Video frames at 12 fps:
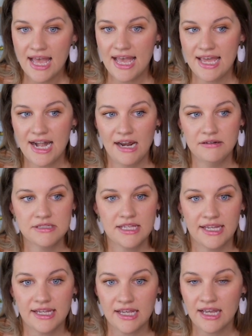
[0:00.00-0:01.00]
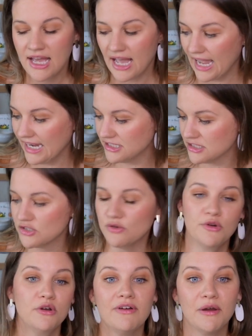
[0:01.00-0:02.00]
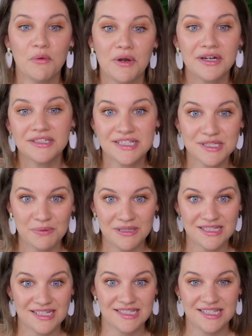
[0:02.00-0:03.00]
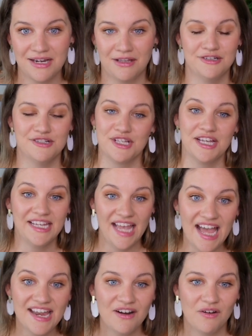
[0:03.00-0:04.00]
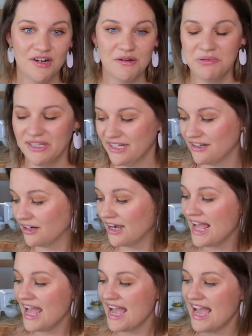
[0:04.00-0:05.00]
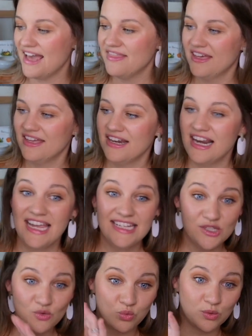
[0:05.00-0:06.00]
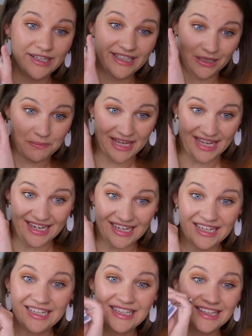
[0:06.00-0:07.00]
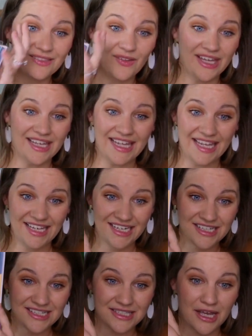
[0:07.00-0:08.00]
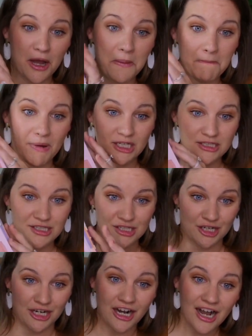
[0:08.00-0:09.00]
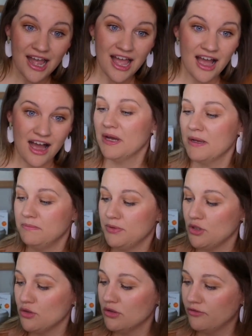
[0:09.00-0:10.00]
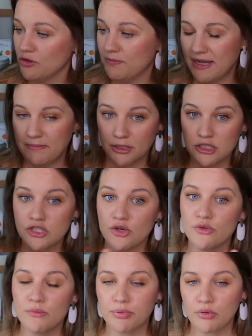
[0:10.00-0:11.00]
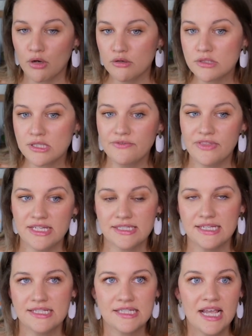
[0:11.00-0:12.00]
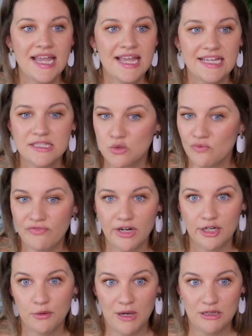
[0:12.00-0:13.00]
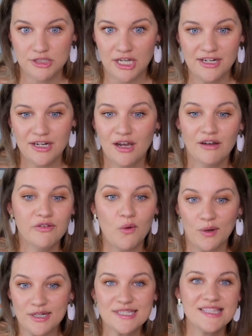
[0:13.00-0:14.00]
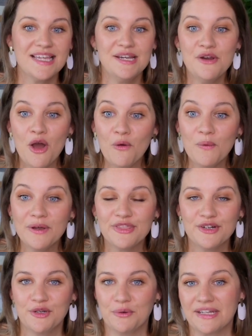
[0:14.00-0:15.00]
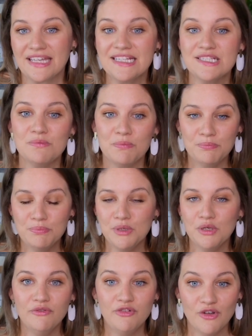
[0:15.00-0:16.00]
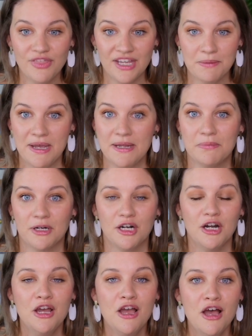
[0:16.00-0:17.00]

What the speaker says: And I was like, I just don't know if I want to spend $60 again on a planner. And then it's really big. Like, it is a monster, but beautiful paper. So the pros of this is it's very well done. Of course, they know what they're doing. It's beautiful, thick paper.